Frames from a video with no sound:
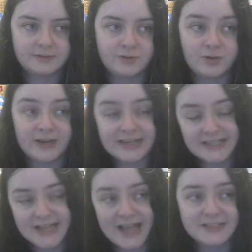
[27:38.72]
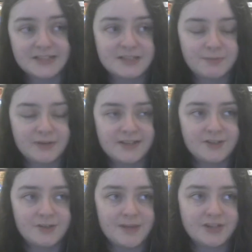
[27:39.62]
got it into the hands of the spree,
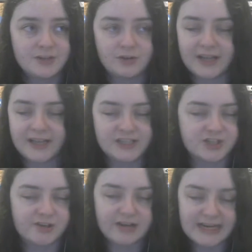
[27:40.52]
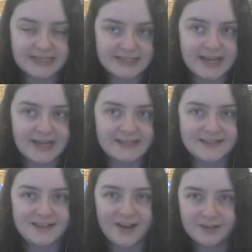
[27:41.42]
this new magic, or like I said, she created it, and this
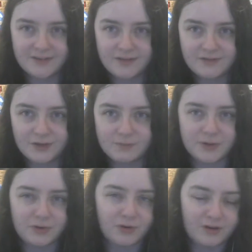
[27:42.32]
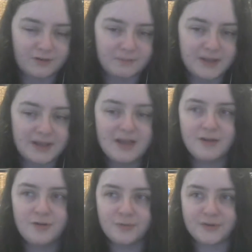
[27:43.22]
is kind of her fault, but not her, but
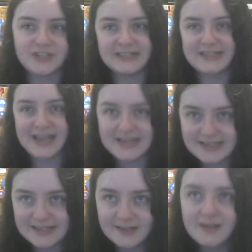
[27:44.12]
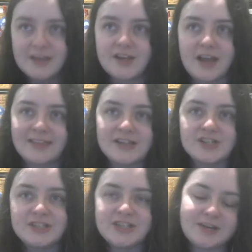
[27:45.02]
not what she intended. I think
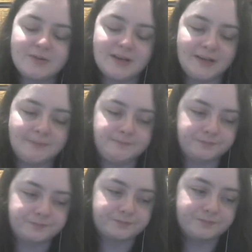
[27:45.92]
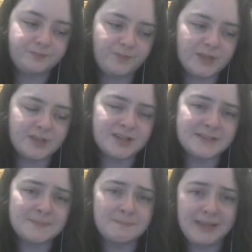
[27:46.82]
she genuinely
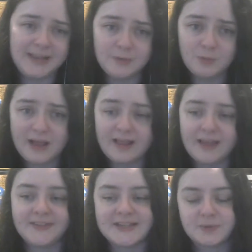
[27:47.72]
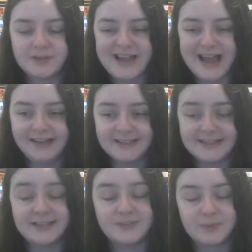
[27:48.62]
does mean well. I think that's what Tally
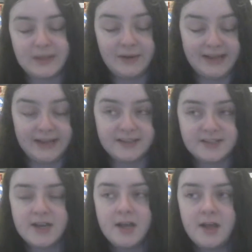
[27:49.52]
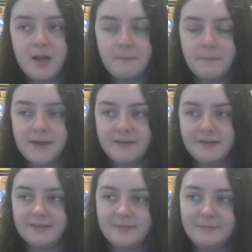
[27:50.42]
sensed when they were linked,
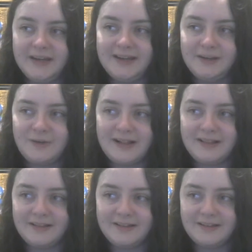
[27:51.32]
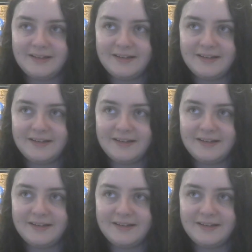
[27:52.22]
but meaning well,